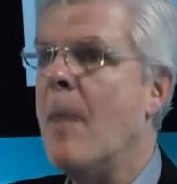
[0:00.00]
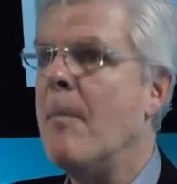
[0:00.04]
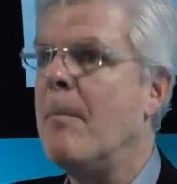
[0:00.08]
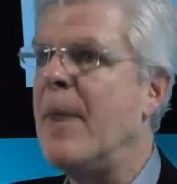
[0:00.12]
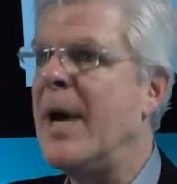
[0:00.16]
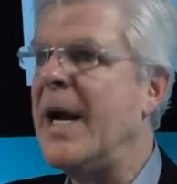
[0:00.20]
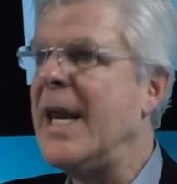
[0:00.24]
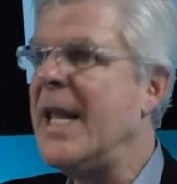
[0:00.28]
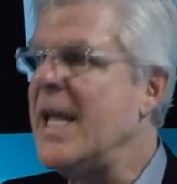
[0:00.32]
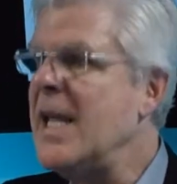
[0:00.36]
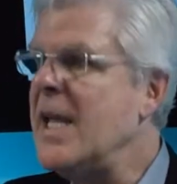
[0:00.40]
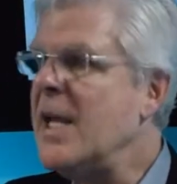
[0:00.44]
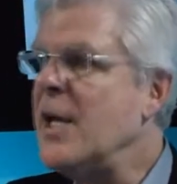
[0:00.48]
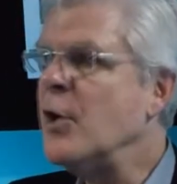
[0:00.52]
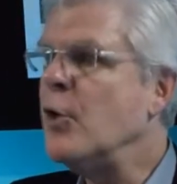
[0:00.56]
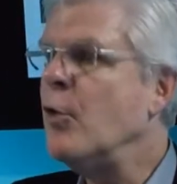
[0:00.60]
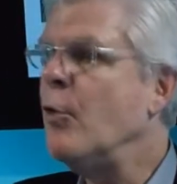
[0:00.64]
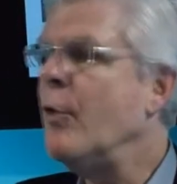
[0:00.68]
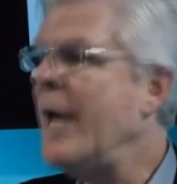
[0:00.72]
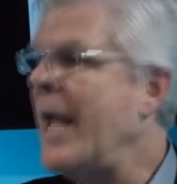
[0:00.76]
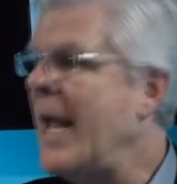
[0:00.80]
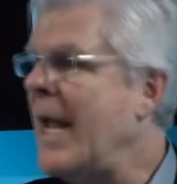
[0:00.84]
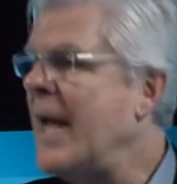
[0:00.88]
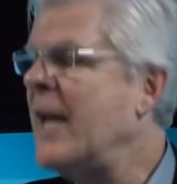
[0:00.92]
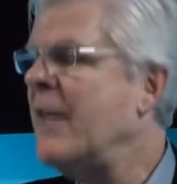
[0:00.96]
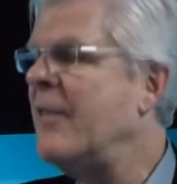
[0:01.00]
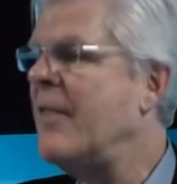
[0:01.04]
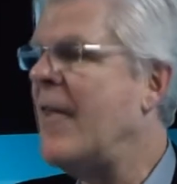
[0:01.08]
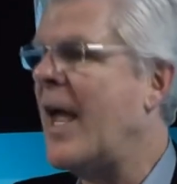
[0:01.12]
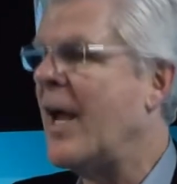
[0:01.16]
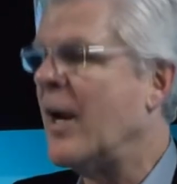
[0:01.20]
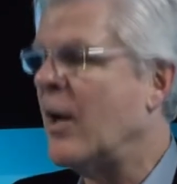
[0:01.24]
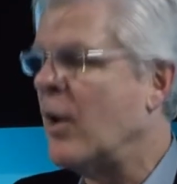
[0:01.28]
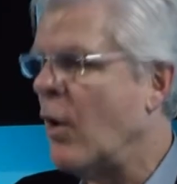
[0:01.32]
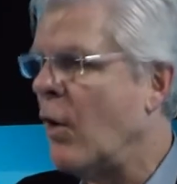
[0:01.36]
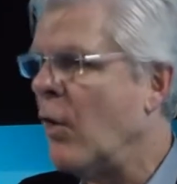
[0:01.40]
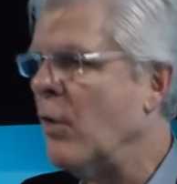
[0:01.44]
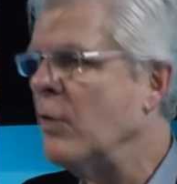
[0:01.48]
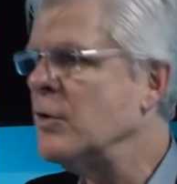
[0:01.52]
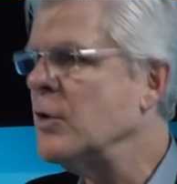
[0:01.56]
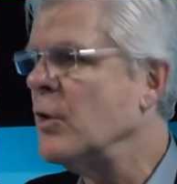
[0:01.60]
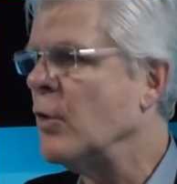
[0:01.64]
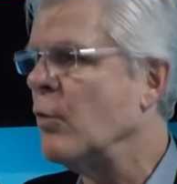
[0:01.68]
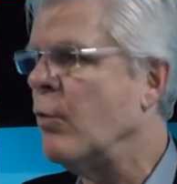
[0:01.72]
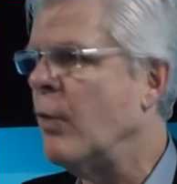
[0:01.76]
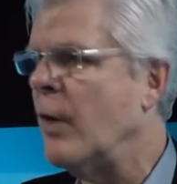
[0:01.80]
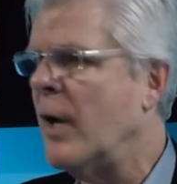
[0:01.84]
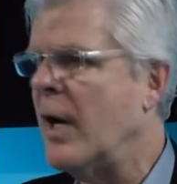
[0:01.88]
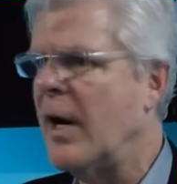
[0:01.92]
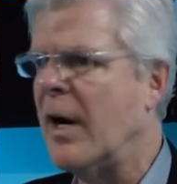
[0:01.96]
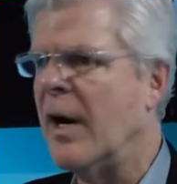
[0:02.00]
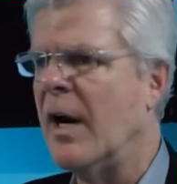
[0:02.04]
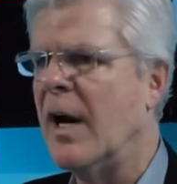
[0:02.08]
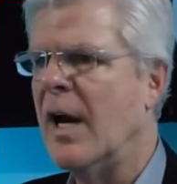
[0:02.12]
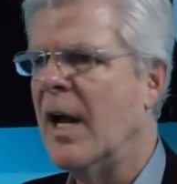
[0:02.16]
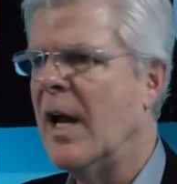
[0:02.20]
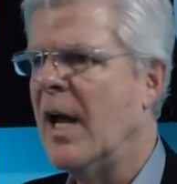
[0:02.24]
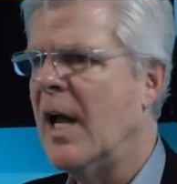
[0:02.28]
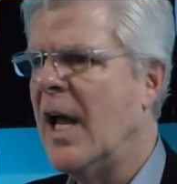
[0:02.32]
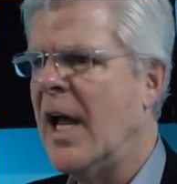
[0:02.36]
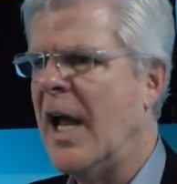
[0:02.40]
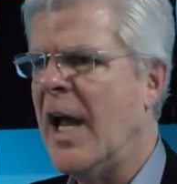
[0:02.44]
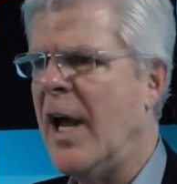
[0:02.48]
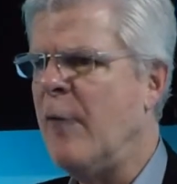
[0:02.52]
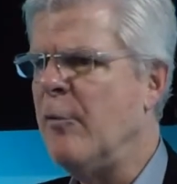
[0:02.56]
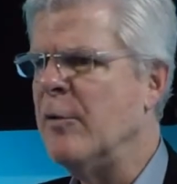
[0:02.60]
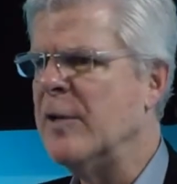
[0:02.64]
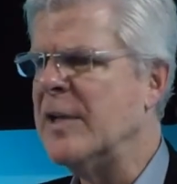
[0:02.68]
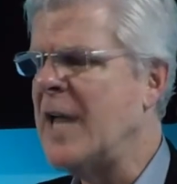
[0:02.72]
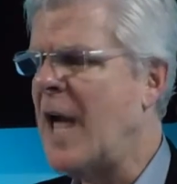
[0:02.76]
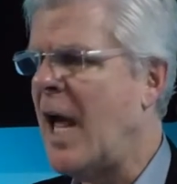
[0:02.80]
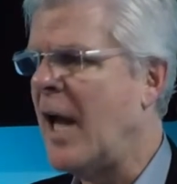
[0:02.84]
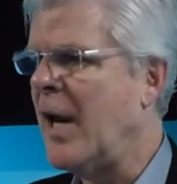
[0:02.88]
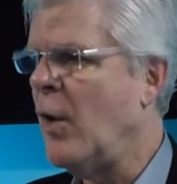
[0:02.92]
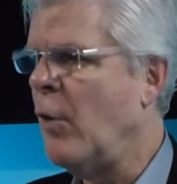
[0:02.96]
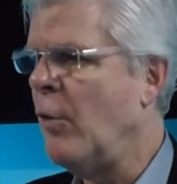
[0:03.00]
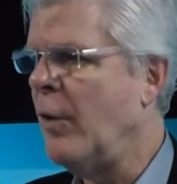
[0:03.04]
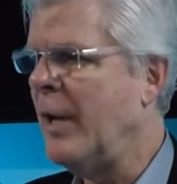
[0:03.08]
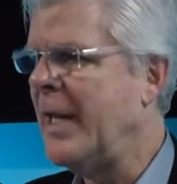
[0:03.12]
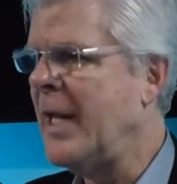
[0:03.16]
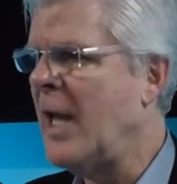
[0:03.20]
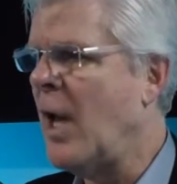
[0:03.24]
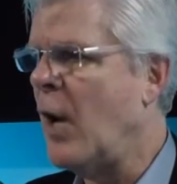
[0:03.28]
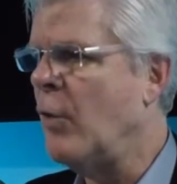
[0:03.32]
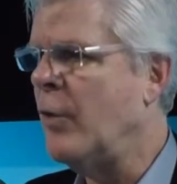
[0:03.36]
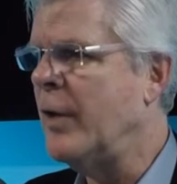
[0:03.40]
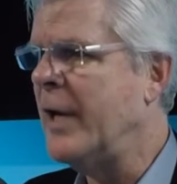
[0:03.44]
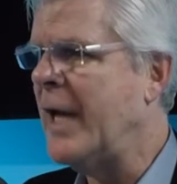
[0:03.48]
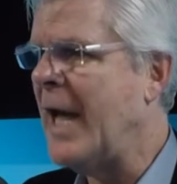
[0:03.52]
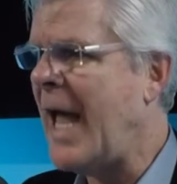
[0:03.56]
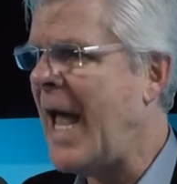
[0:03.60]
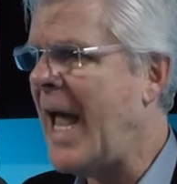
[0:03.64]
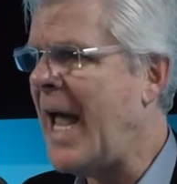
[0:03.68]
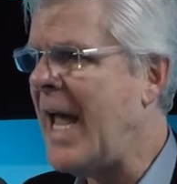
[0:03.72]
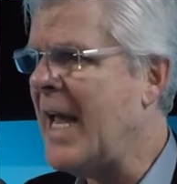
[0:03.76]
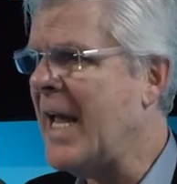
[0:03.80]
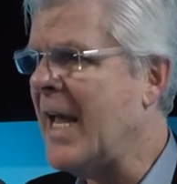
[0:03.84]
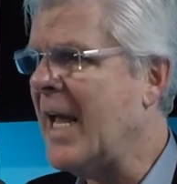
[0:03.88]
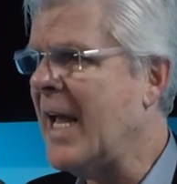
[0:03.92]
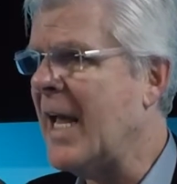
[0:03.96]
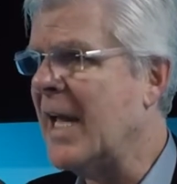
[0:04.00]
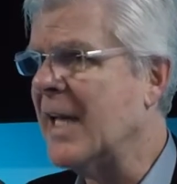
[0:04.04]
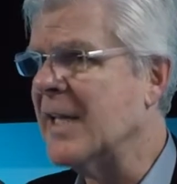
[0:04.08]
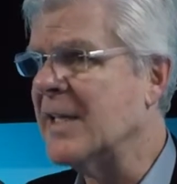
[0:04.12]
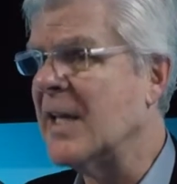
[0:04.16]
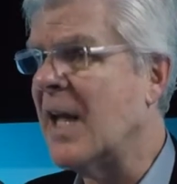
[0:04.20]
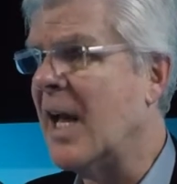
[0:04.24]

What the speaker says: But he had created that culture where it was not only okay, it